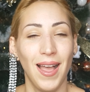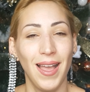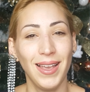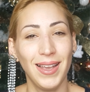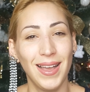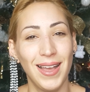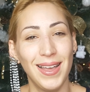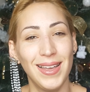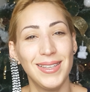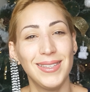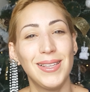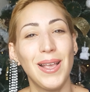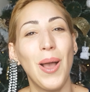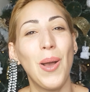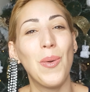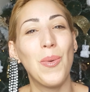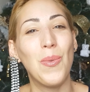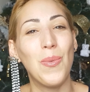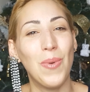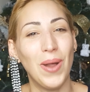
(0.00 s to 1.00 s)
Hi guys,
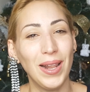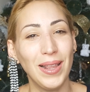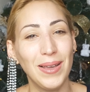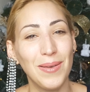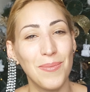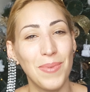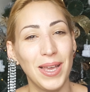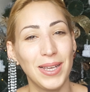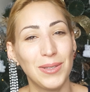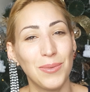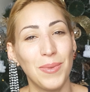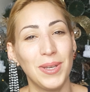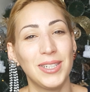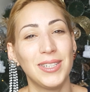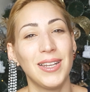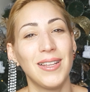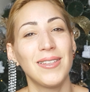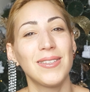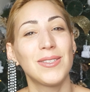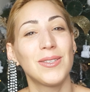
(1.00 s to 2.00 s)
welcome back to my
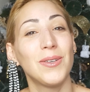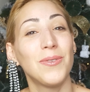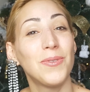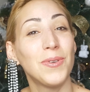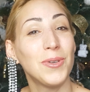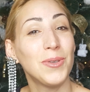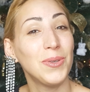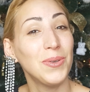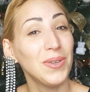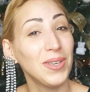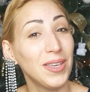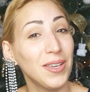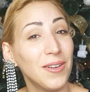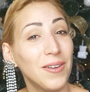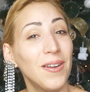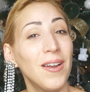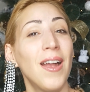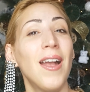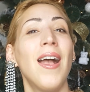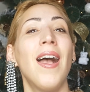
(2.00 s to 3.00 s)
channel. So if you're new
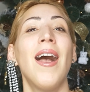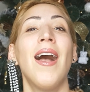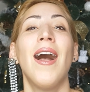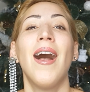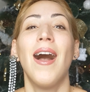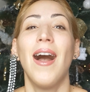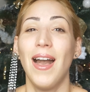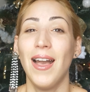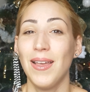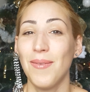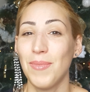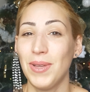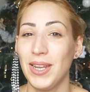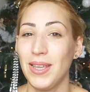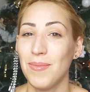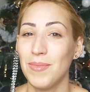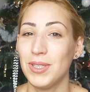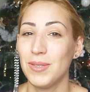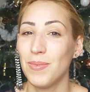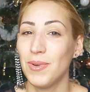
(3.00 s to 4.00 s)
here, hi, my
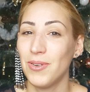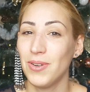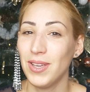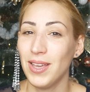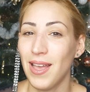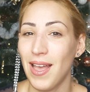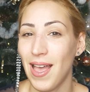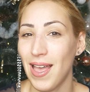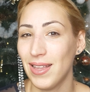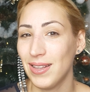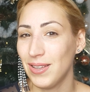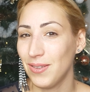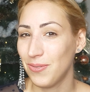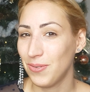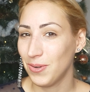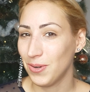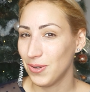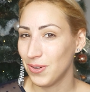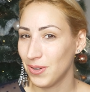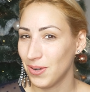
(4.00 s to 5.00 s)
name is Maria, and
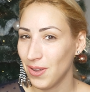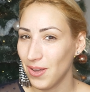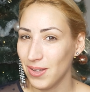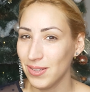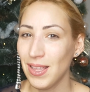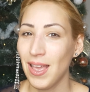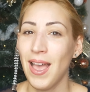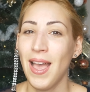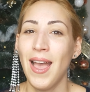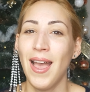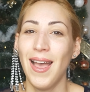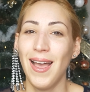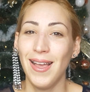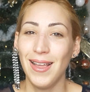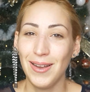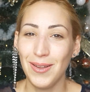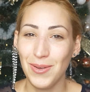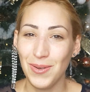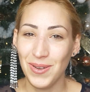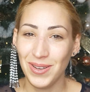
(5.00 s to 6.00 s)
if you're not,
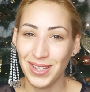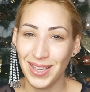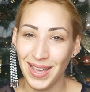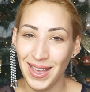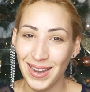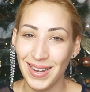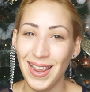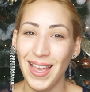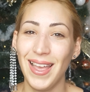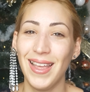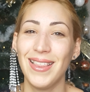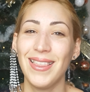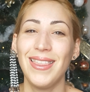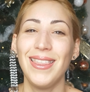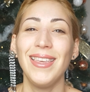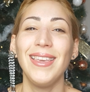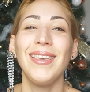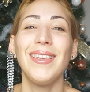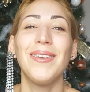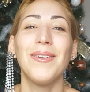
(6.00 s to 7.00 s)
hello again and
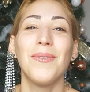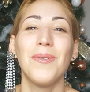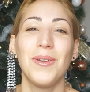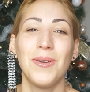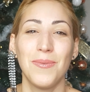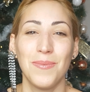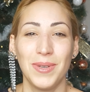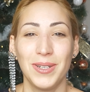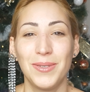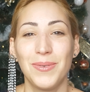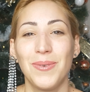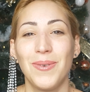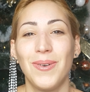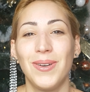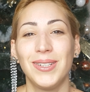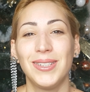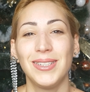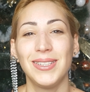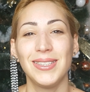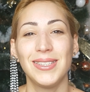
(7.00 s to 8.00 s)
thank you very much for
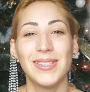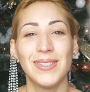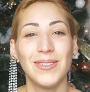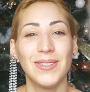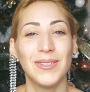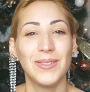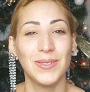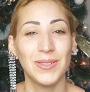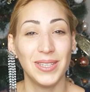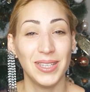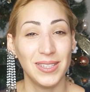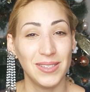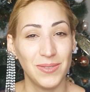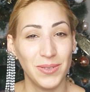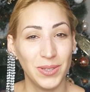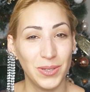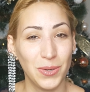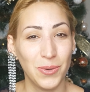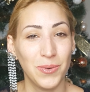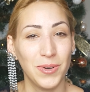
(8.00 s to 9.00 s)
watching. So in today's
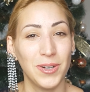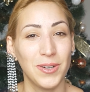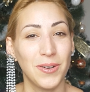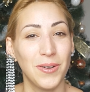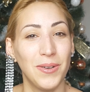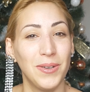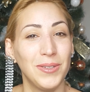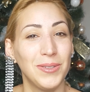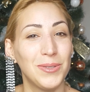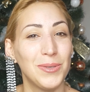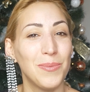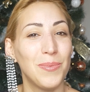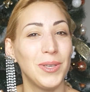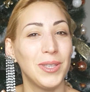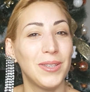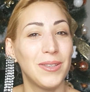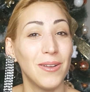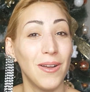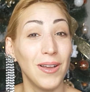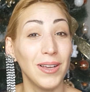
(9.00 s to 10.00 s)
video we're going to be
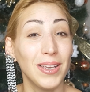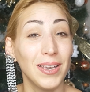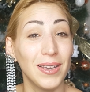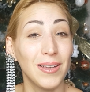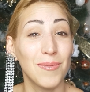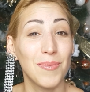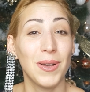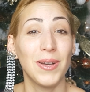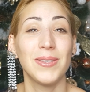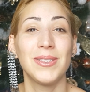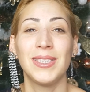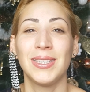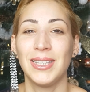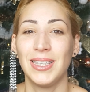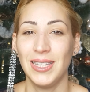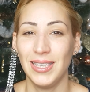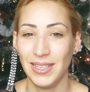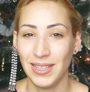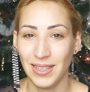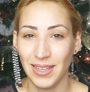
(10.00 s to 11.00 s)
talking about
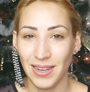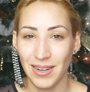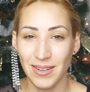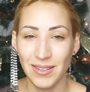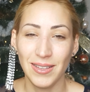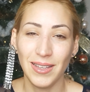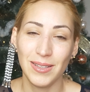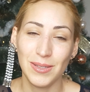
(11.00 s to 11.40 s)
skincare.